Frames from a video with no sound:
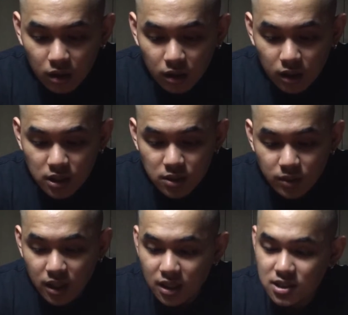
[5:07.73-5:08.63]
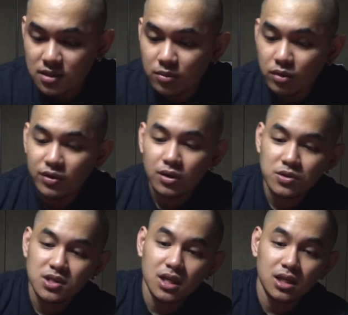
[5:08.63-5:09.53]
Alright, so we got some
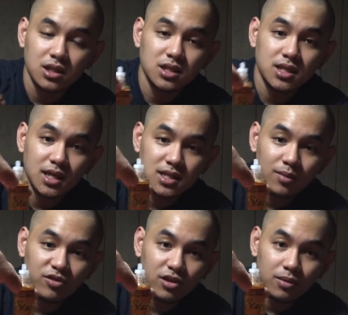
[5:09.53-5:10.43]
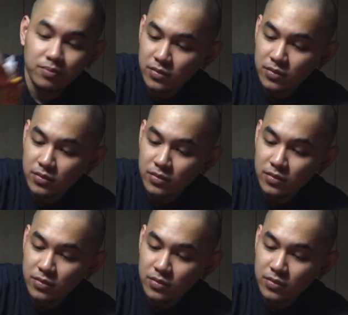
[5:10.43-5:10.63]
overdose in 6 mg.